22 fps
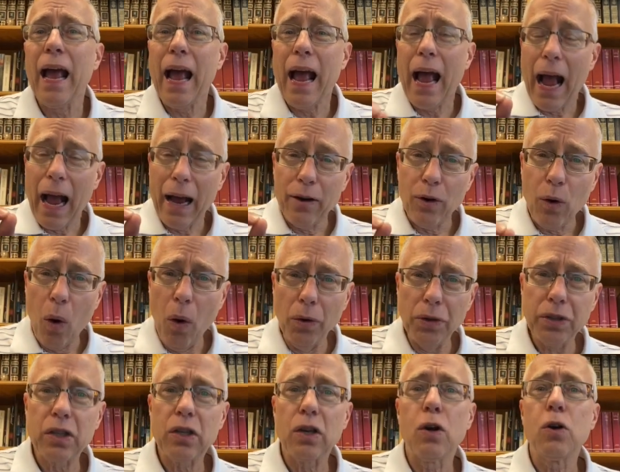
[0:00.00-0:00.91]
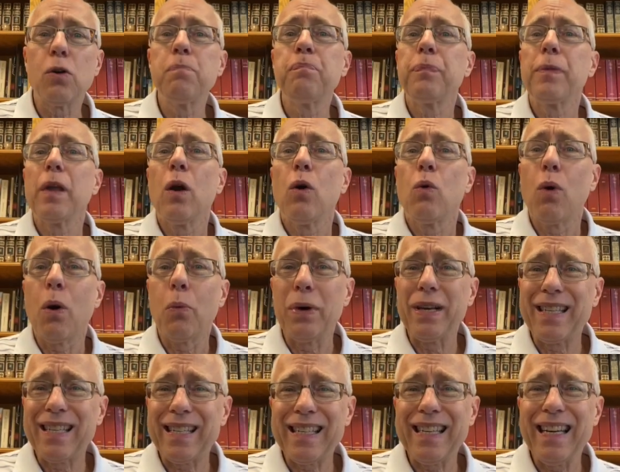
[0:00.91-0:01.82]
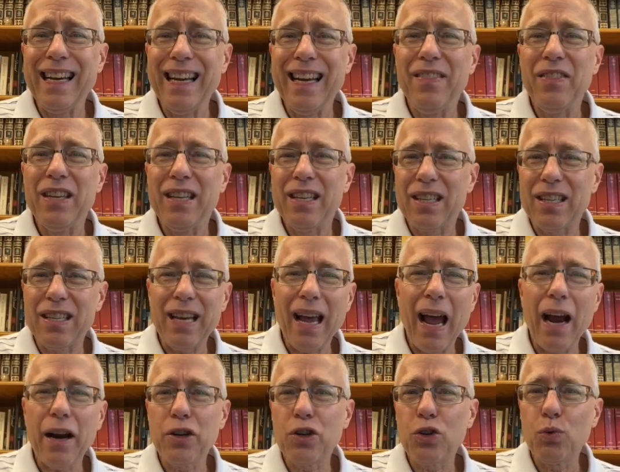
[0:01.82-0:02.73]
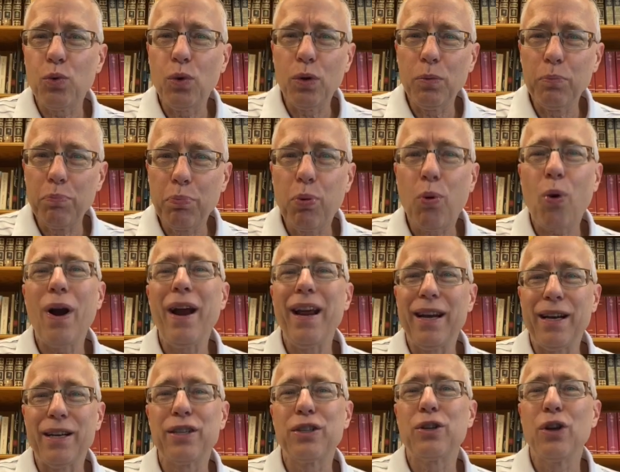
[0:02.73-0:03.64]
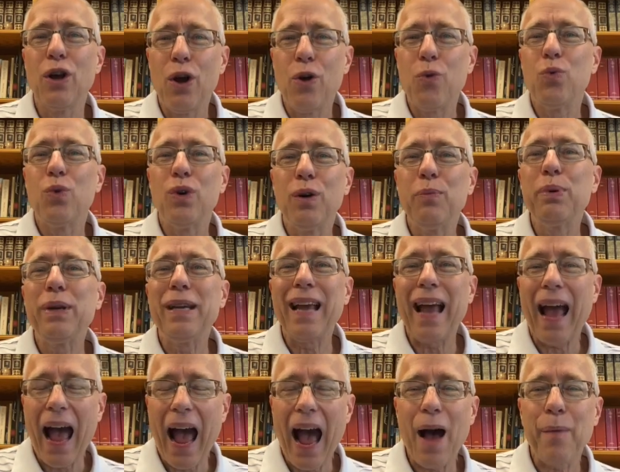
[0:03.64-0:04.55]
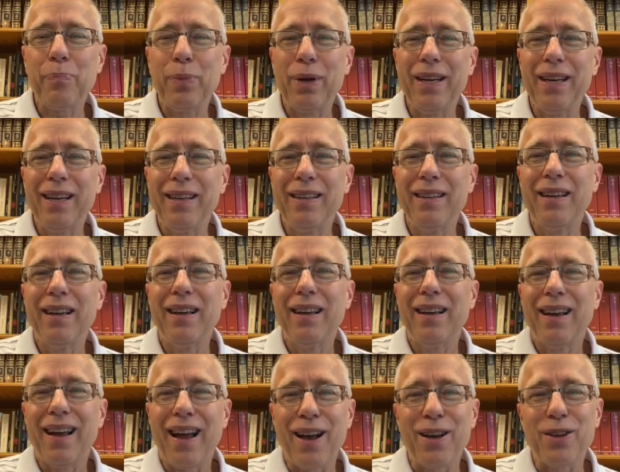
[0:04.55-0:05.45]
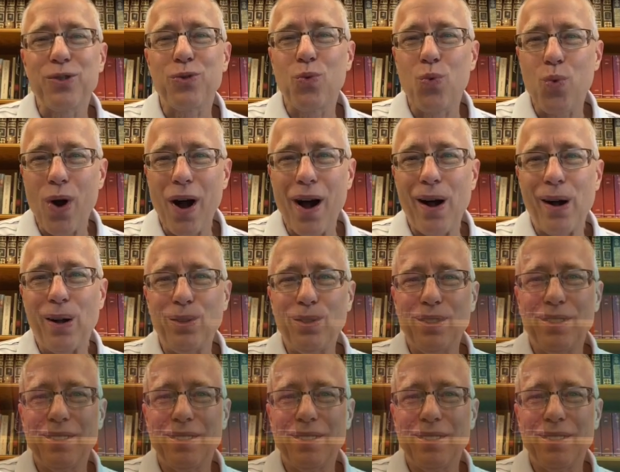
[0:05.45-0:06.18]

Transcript: and also what we see in these textual breaks will be happening as well.